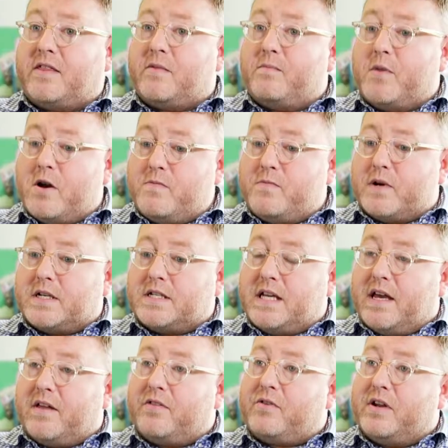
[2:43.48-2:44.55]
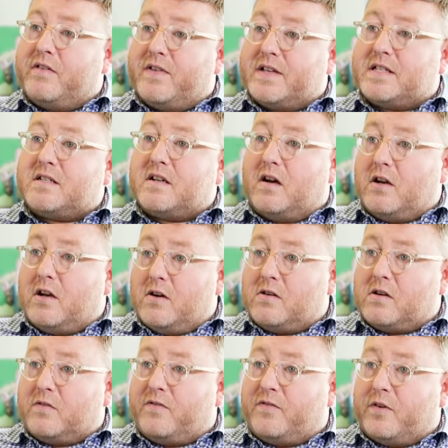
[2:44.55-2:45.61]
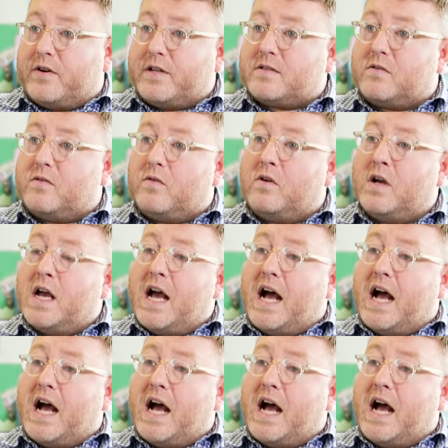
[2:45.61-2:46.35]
the moment, Year 3 visit our local Forest School